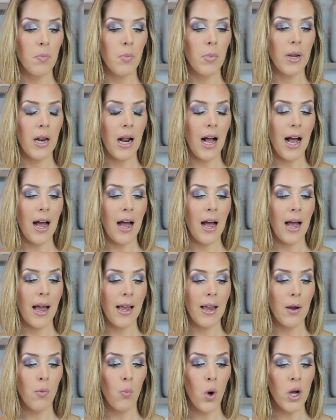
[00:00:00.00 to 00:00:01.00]
but
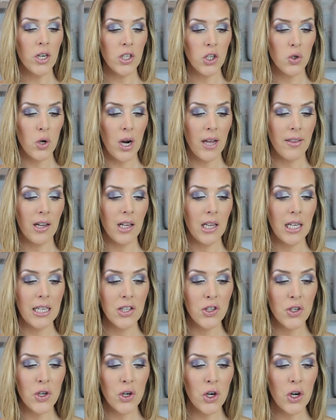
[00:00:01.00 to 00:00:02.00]
I want to try the
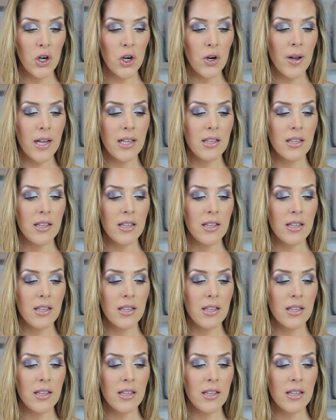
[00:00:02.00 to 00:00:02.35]
cleanser.